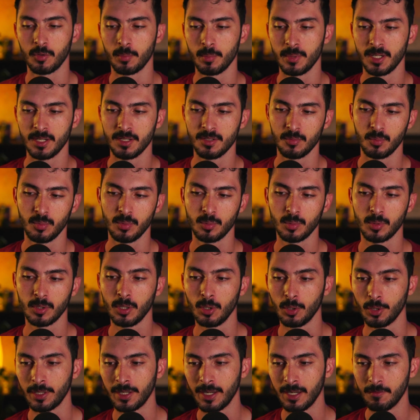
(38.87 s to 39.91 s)
because we were
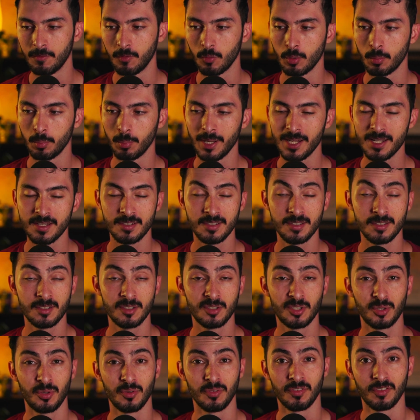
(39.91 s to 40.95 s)
looking for places
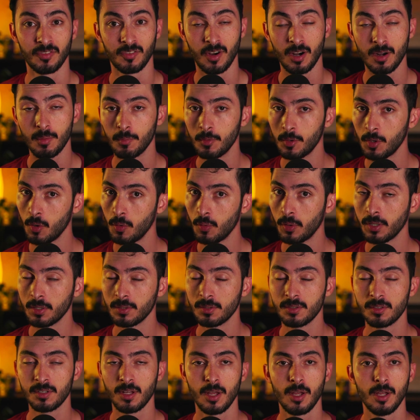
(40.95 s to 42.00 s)
to farm
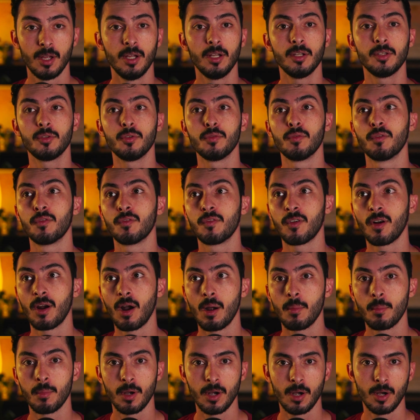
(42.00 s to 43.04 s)
tokens, to
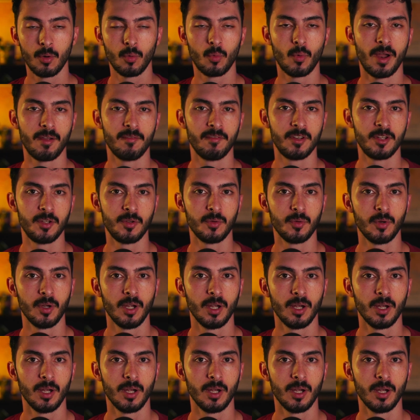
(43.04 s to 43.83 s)
farm revenue